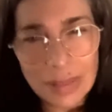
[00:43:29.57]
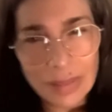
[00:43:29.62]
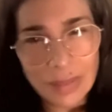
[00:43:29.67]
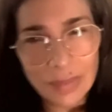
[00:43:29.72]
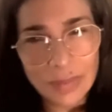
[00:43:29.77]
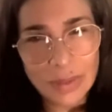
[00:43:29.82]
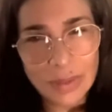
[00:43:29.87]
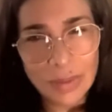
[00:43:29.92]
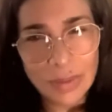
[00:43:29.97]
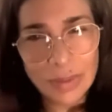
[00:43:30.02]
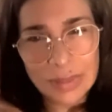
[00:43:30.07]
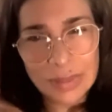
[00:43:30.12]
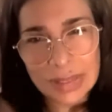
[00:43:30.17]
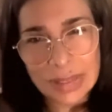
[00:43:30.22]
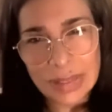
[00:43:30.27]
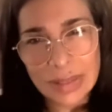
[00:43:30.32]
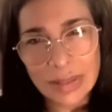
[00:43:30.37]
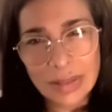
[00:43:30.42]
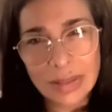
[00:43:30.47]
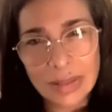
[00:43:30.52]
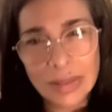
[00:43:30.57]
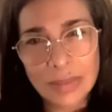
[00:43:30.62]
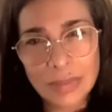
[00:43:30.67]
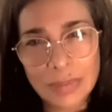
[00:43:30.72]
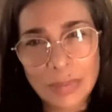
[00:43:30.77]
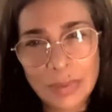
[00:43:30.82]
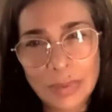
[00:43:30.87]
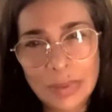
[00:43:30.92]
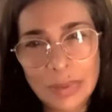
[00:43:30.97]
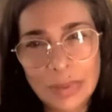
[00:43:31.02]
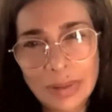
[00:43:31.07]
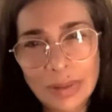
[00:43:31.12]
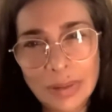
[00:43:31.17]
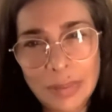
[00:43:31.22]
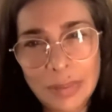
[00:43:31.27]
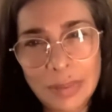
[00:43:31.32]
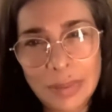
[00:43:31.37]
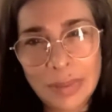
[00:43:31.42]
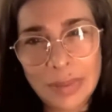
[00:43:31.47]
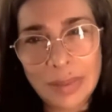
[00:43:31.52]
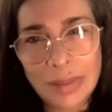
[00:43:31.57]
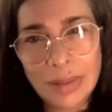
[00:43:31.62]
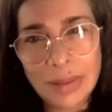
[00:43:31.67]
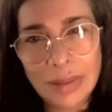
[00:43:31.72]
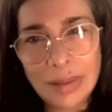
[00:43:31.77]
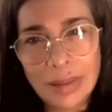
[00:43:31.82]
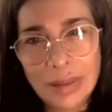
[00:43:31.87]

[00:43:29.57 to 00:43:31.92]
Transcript: I have 2 older sisters and 1 younger brother.